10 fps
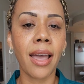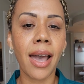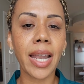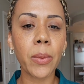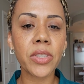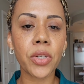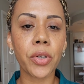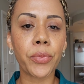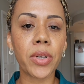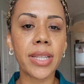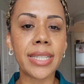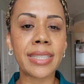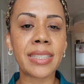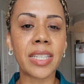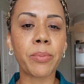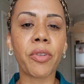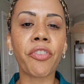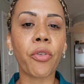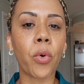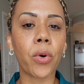And I was going to really sit
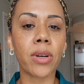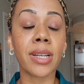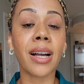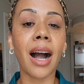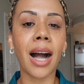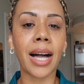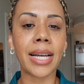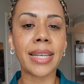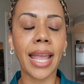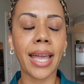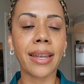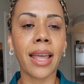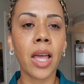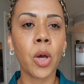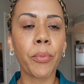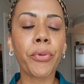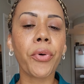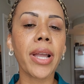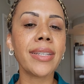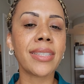before God and
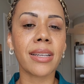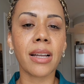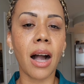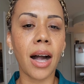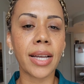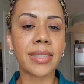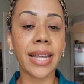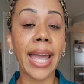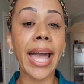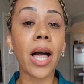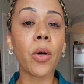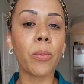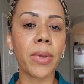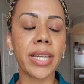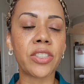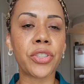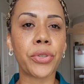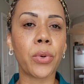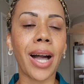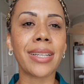pray to God to help me
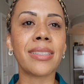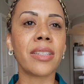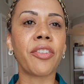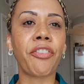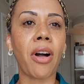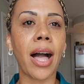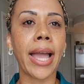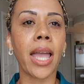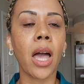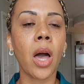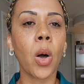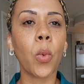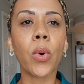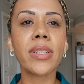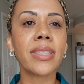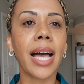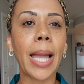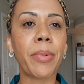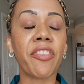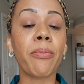to identify what
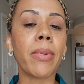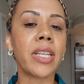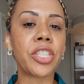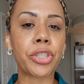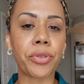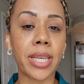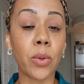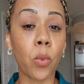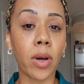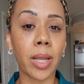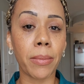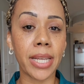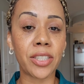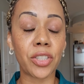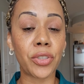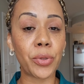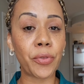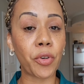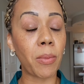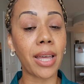type of ministry He wanted me to do
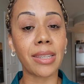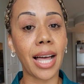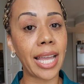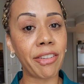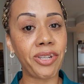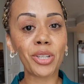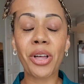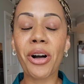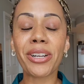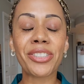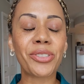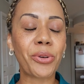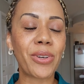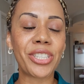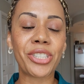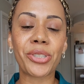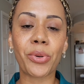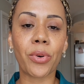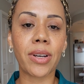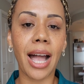for my life. Long story
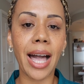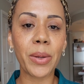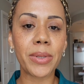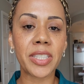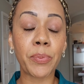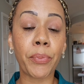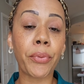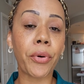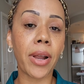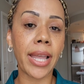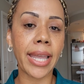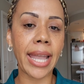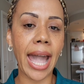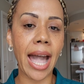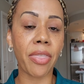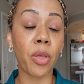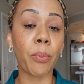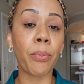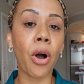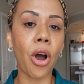short, I was praying at the
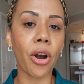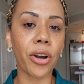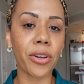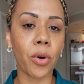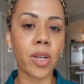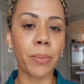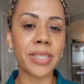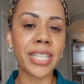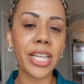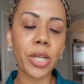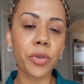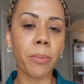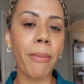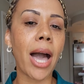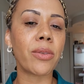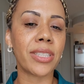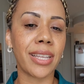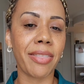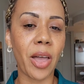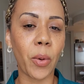park on a particular
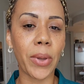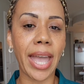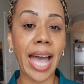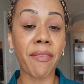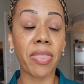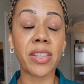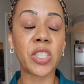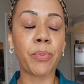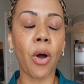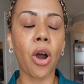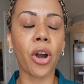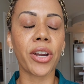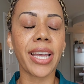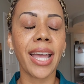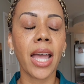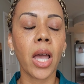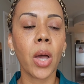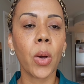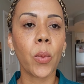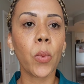mountain that we have at this park
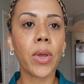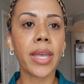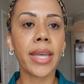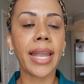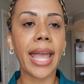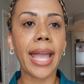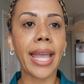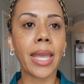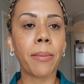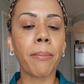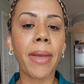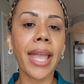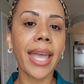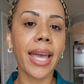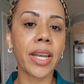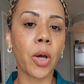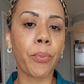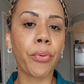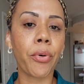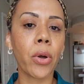when a man
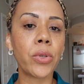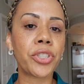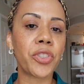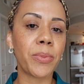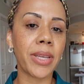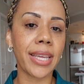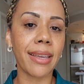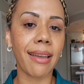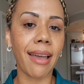approached me